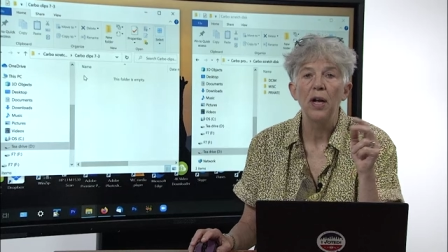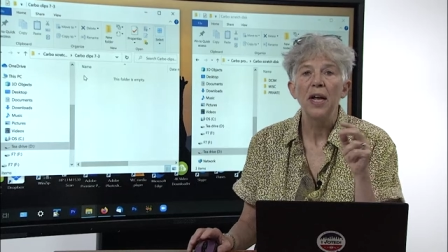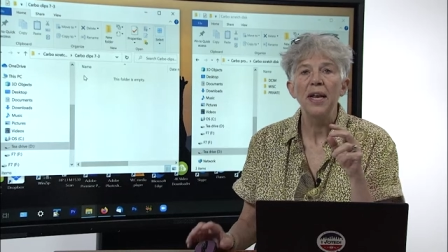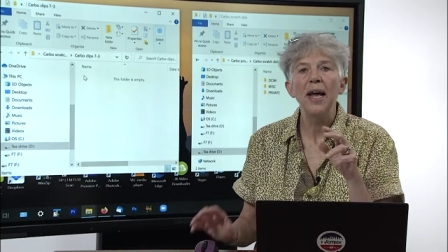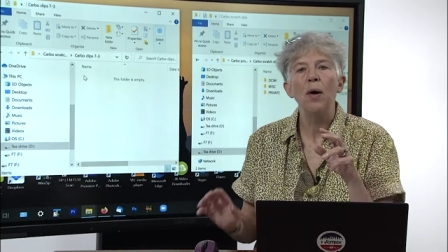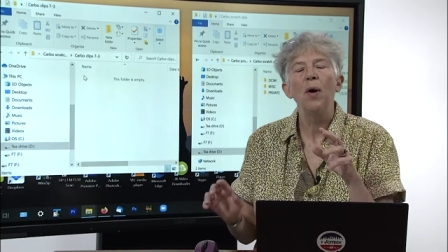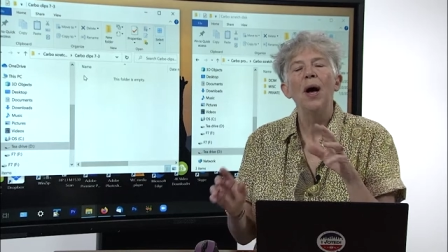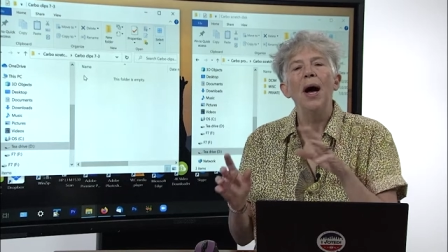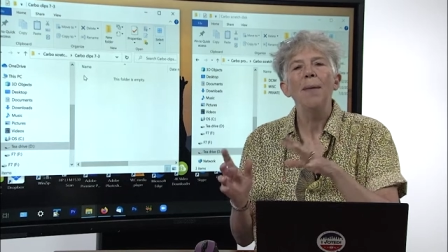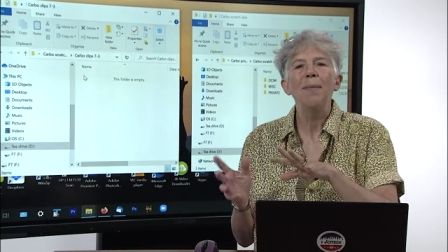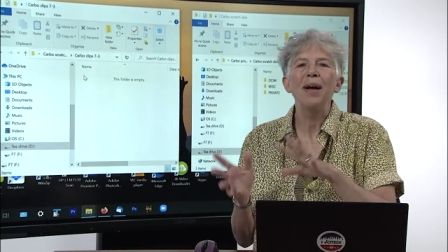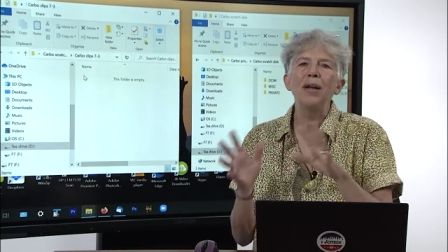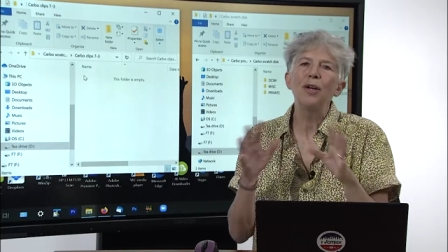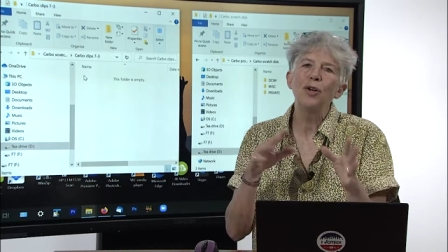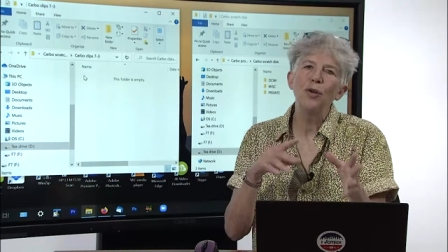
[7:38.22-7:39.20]
Now, I'm
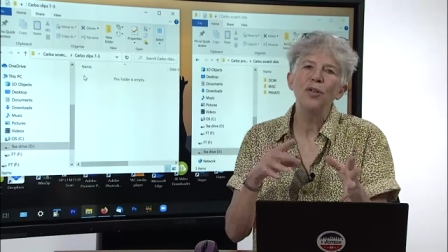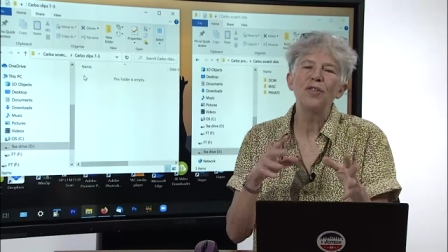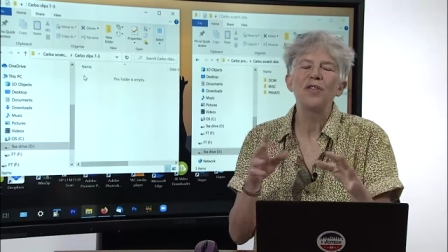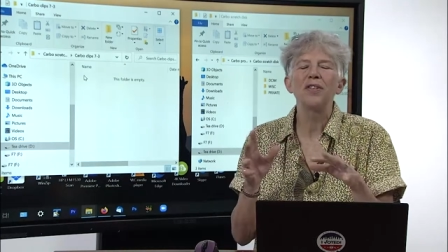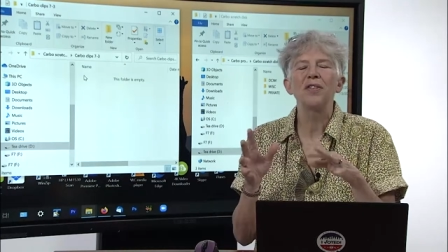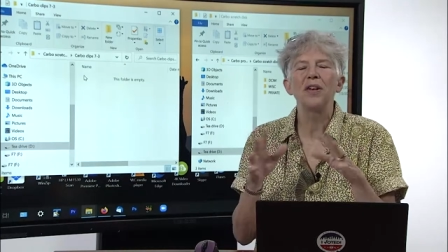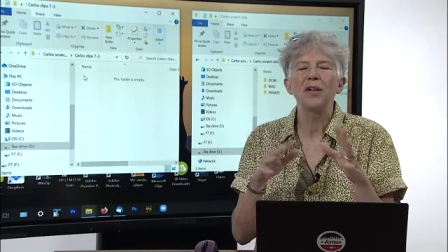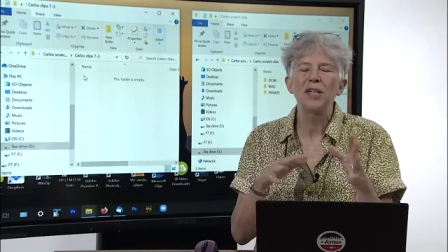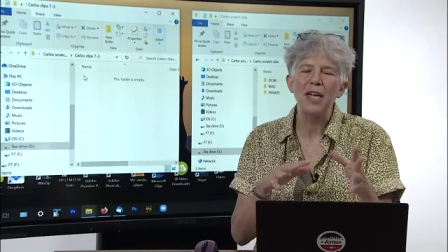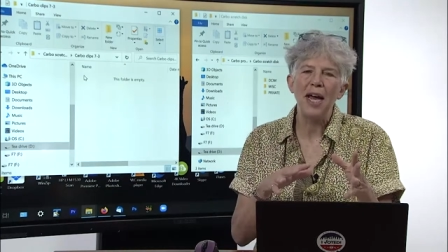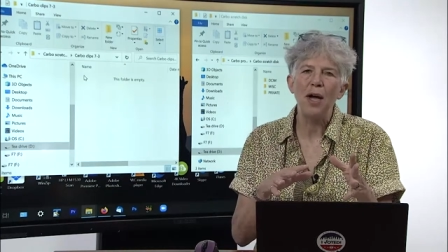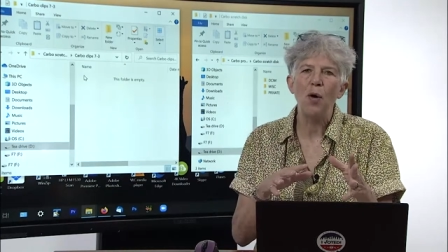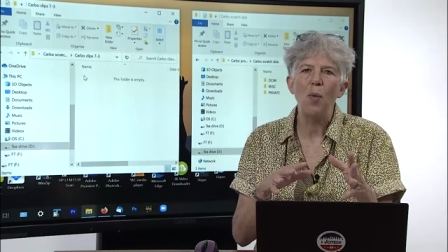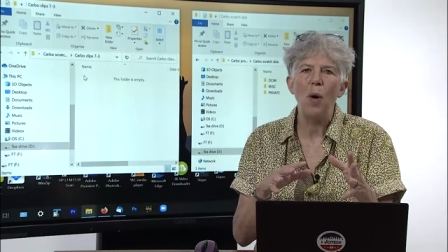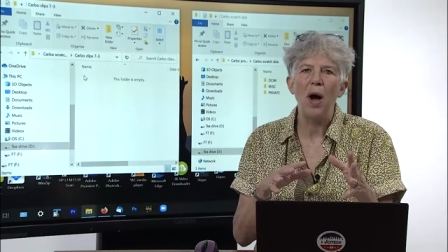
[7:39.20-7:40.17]
not going to do this because it'll
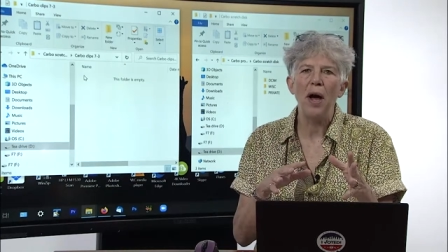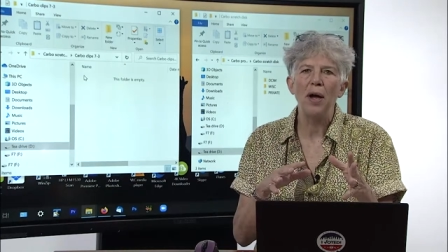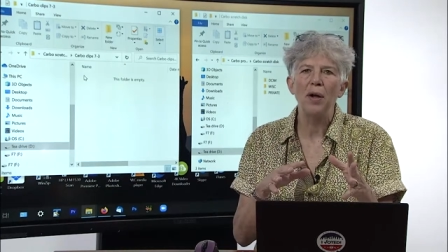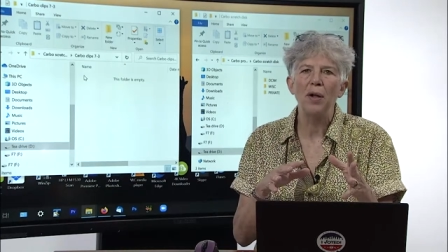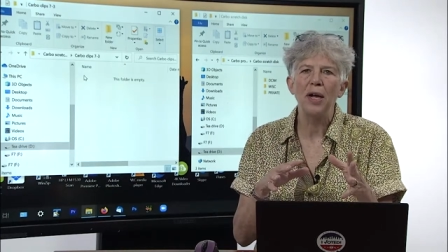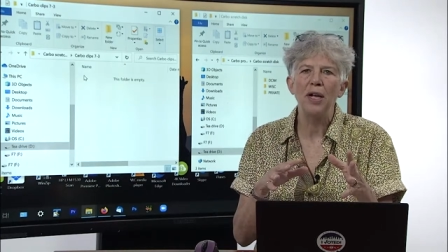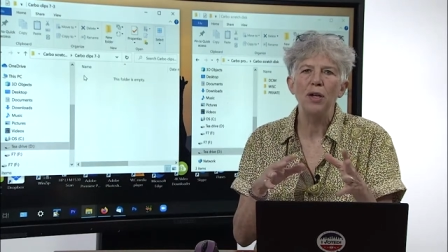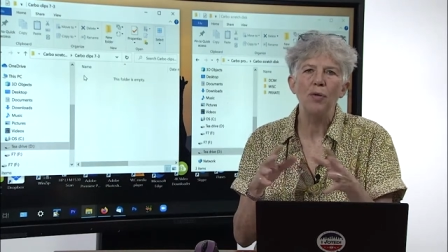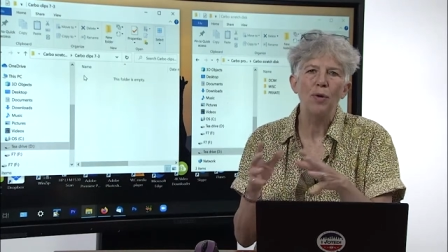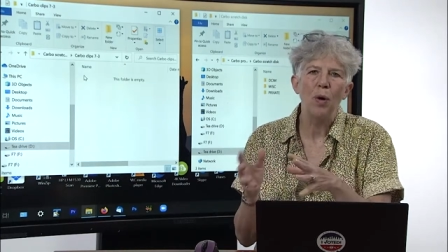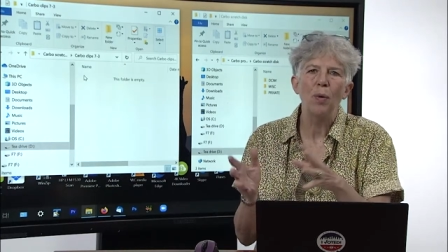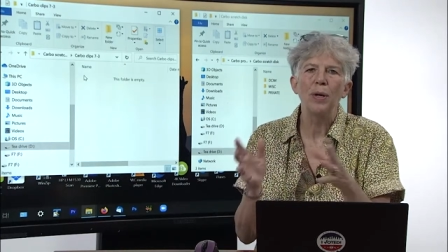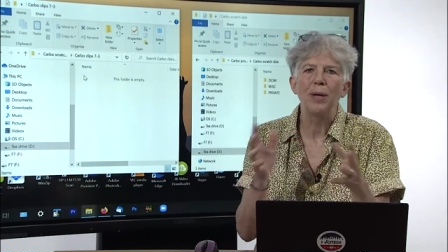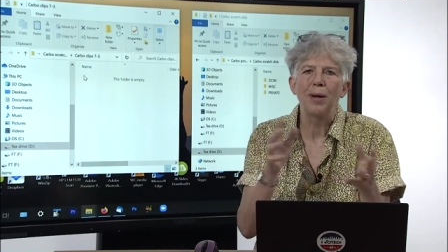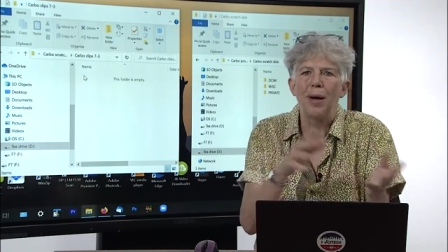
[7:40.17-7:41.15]
take a while, and you know
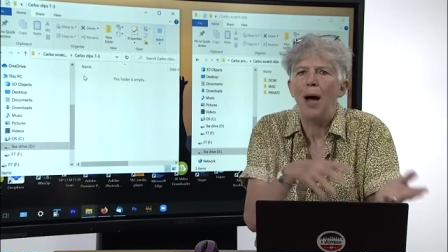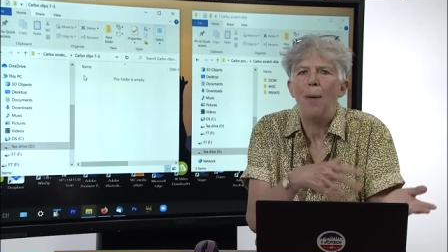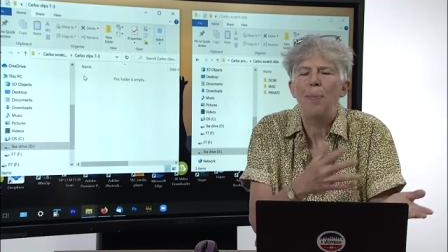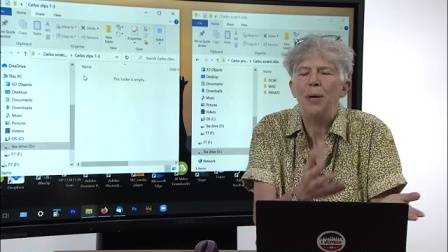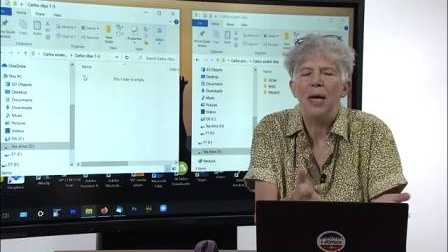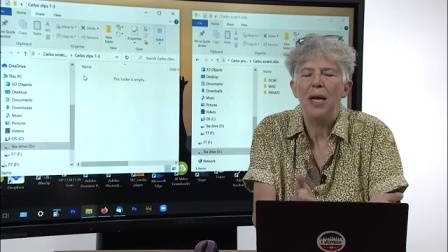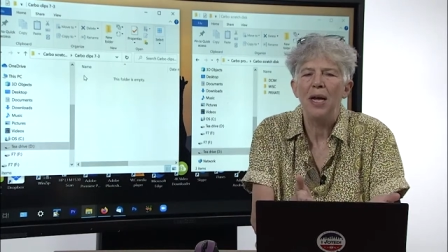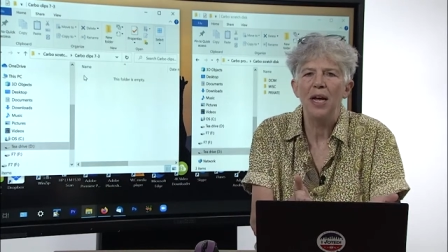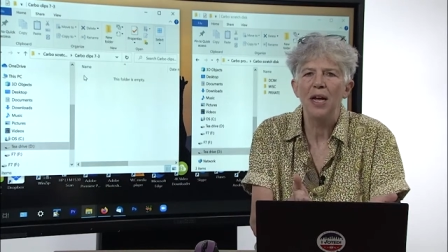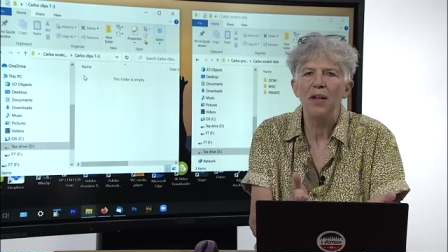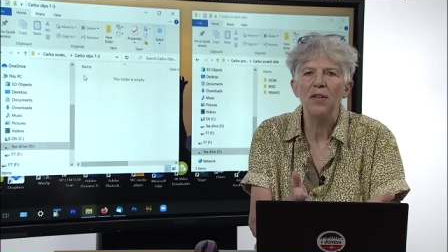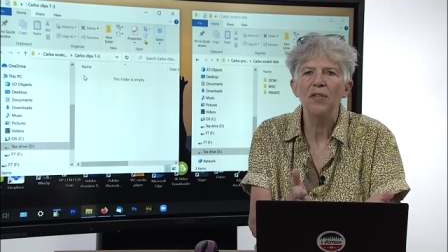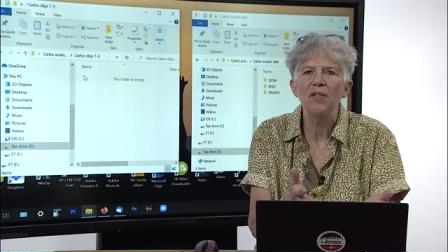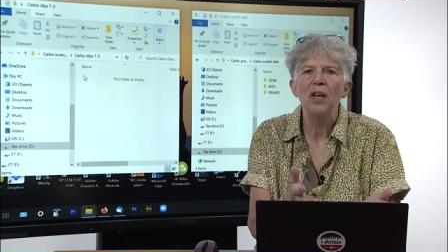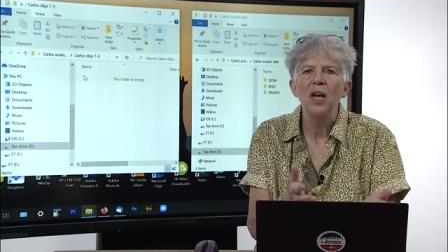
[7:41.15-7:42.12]
what copying
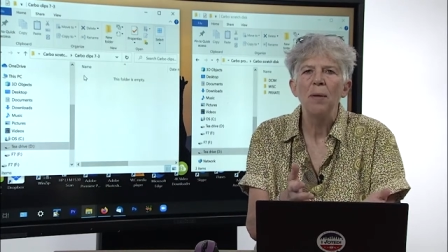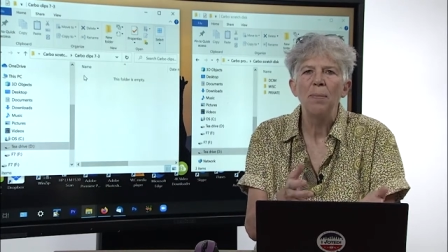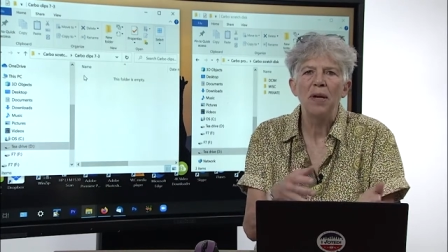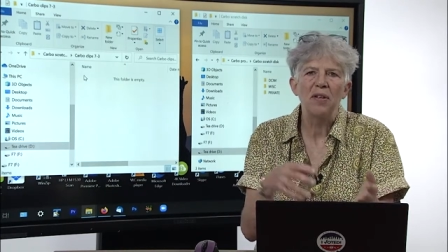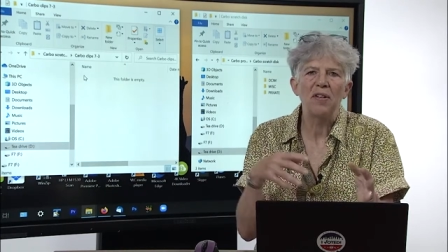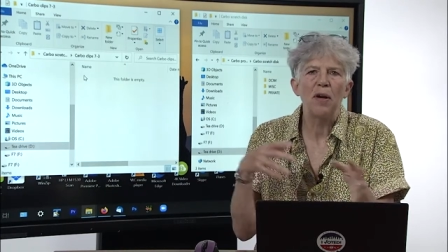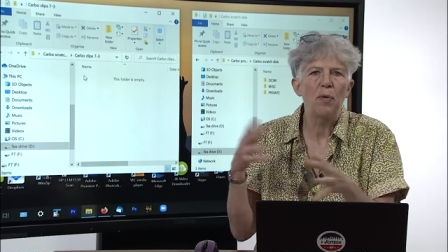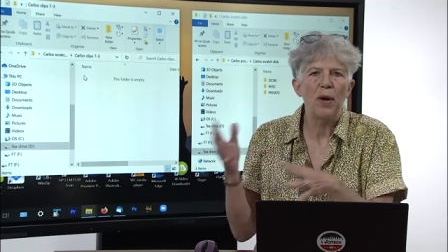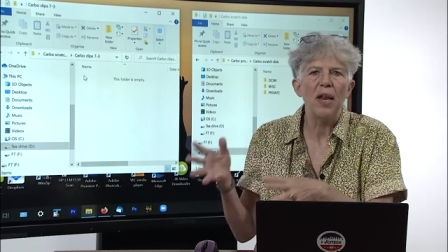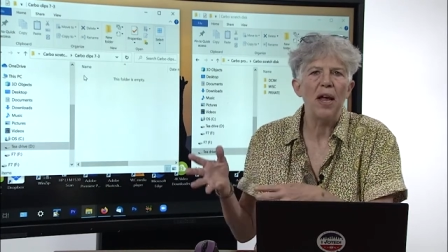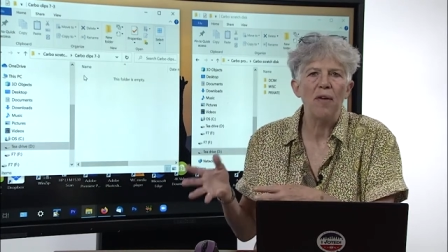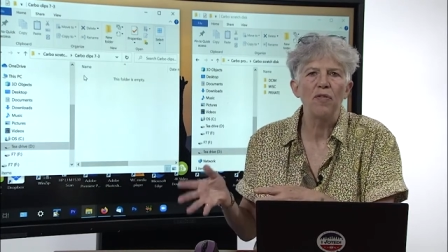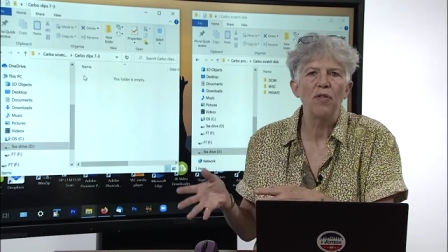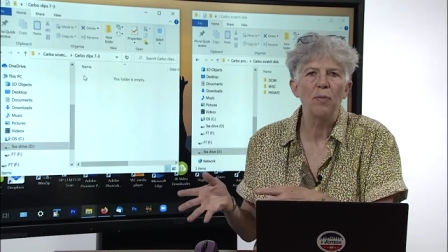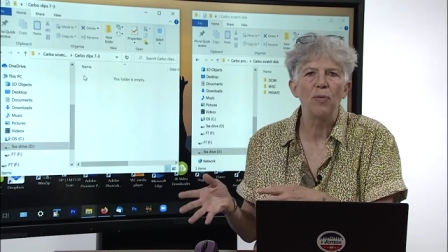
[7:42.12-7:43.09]
is because I already
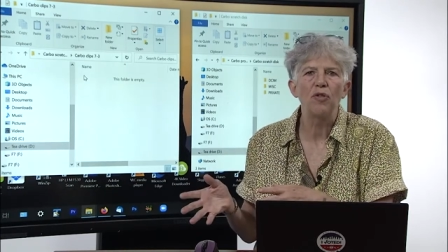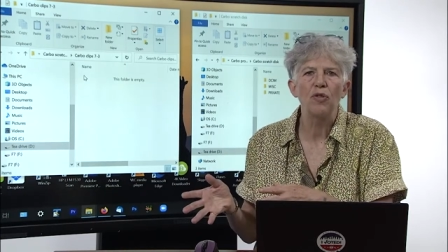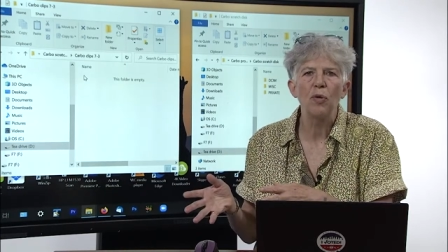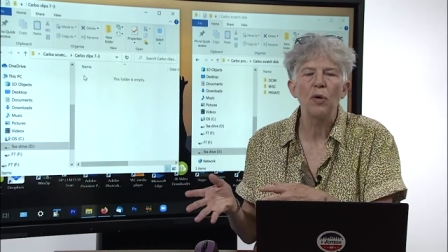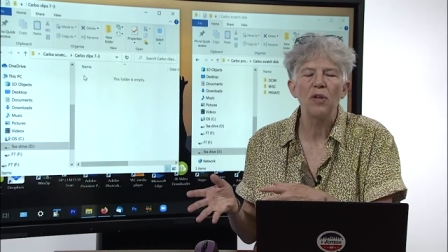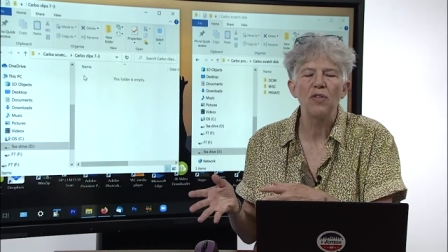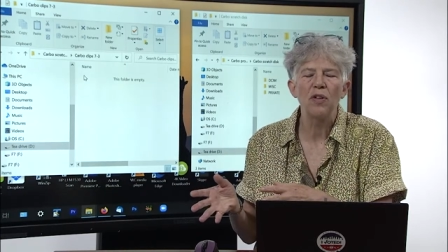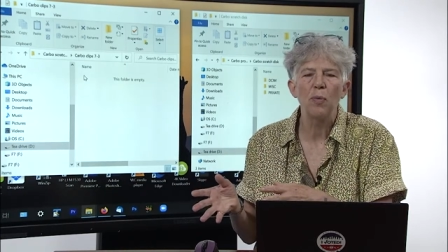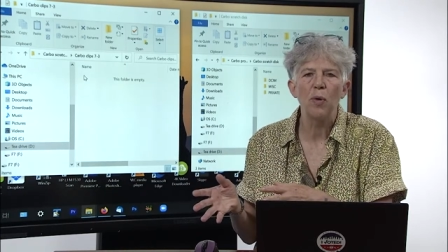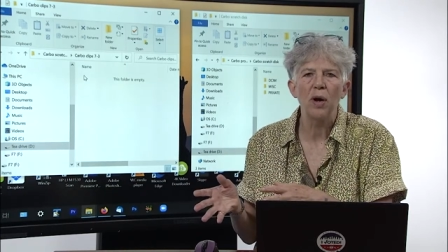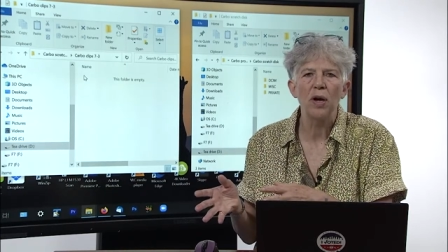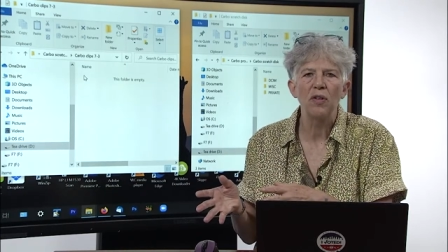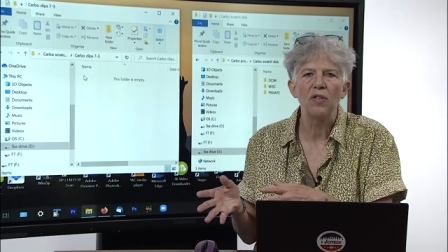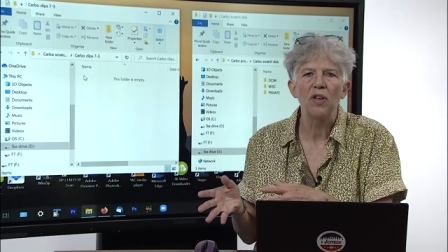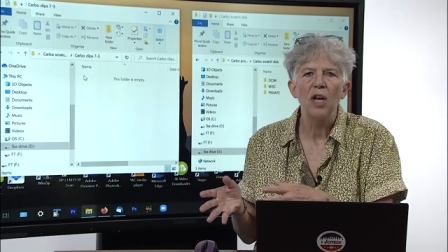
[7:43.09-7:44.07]
have them stored somewhere
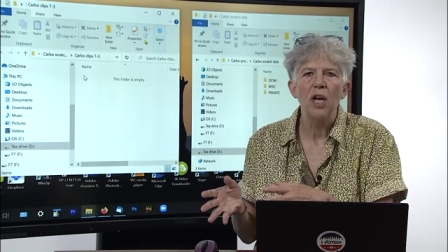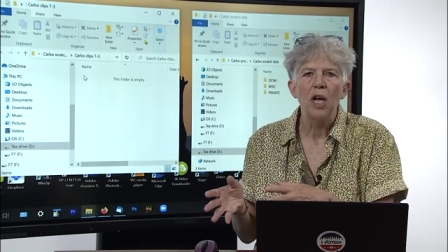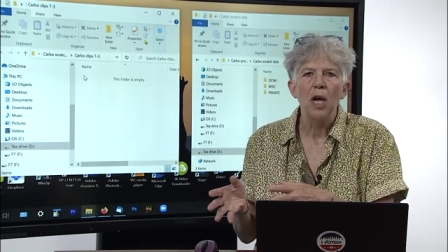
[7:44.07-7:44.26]
else.